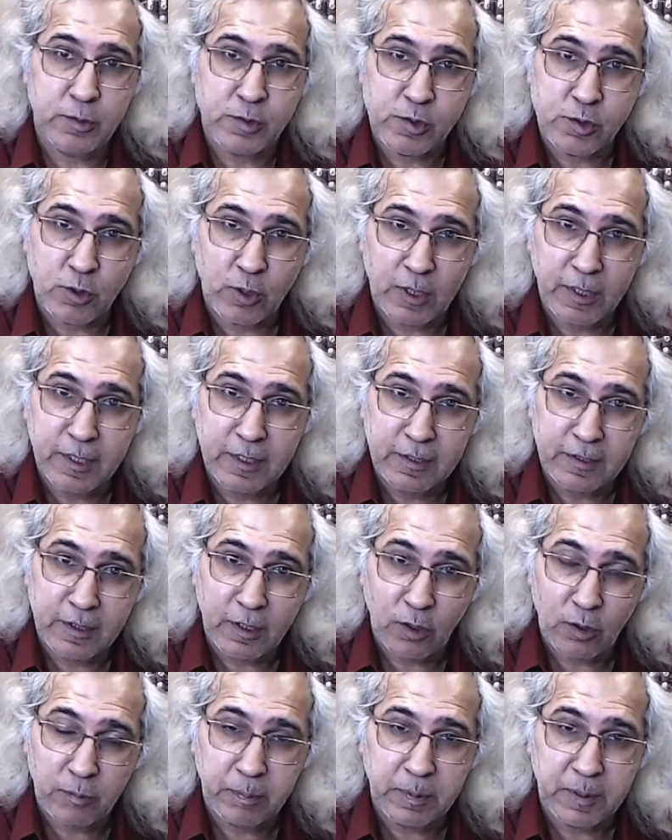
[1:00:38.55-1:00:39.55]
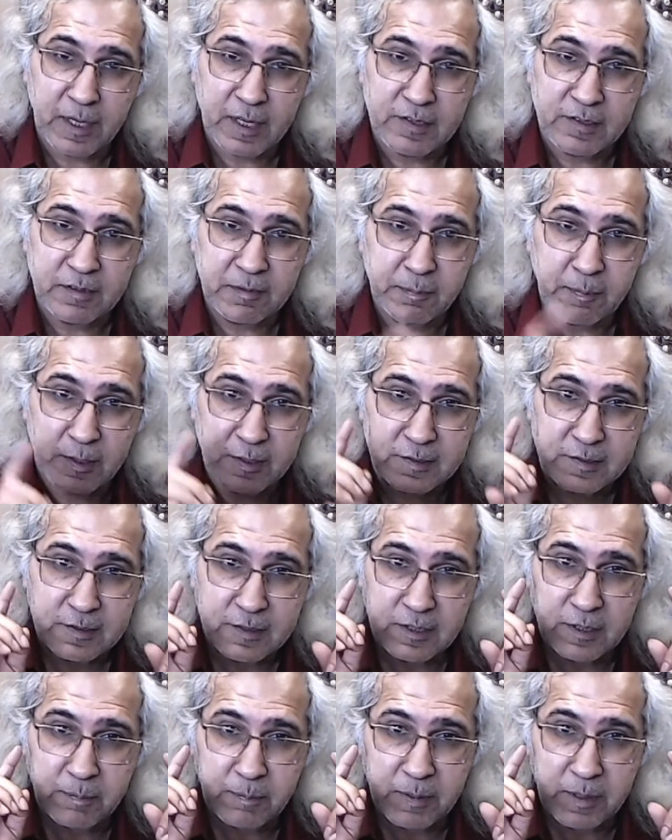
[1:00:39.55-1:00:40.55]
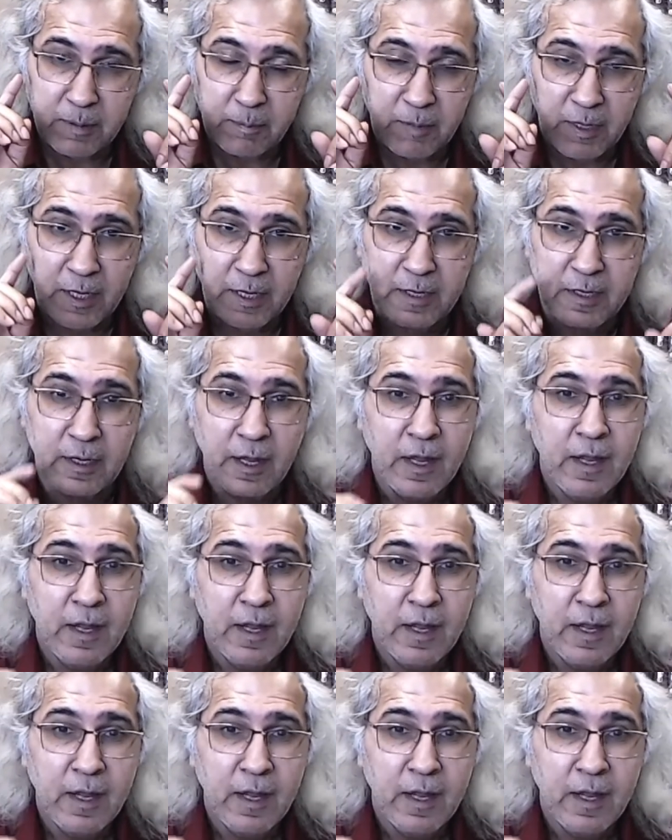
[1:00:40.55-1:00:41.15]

join the oppressed must keep in mind